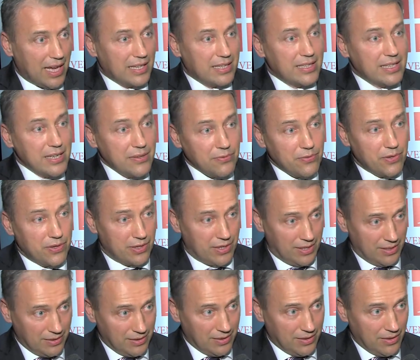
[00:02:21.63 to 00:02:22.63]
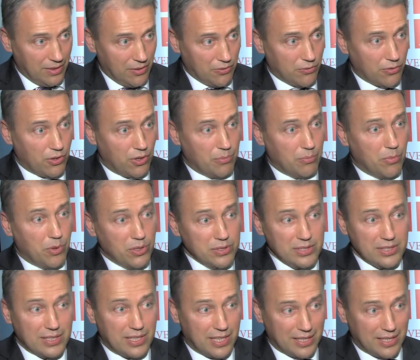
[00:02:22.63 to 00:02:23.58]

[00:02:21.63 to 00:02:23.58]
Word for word: are different from most